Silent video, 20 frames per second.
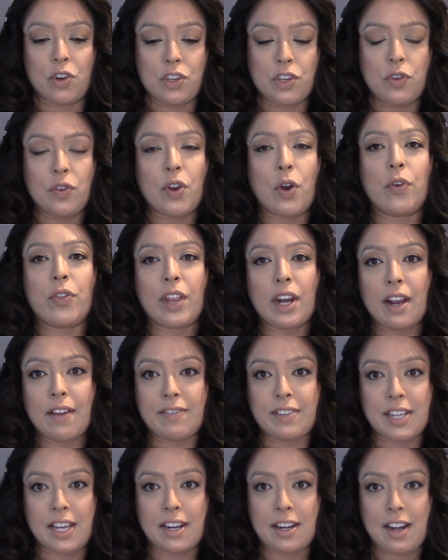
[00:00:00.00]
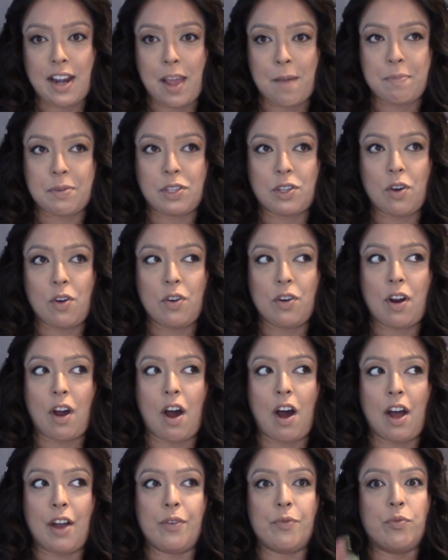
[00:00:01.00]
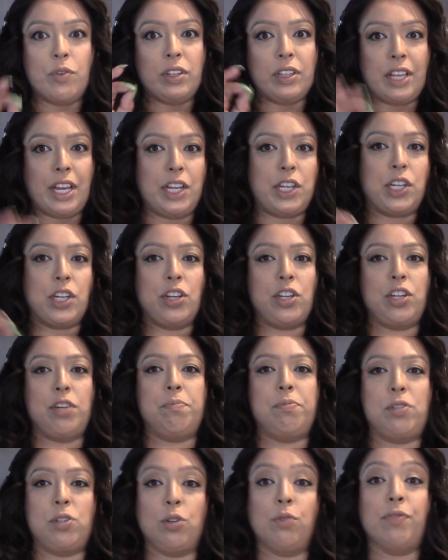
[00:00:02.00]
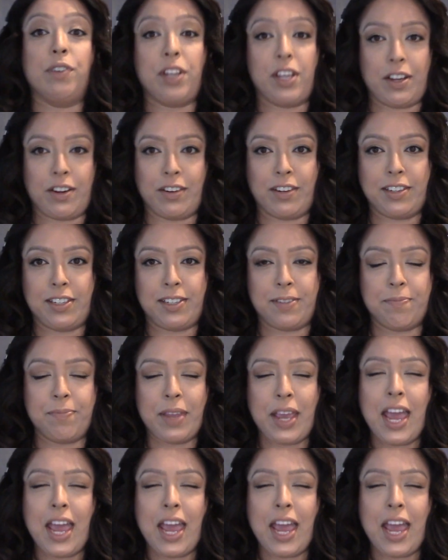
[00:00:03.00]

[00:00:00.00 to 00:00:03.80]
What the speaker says: you know that I've done an episode on relationship souvenirs.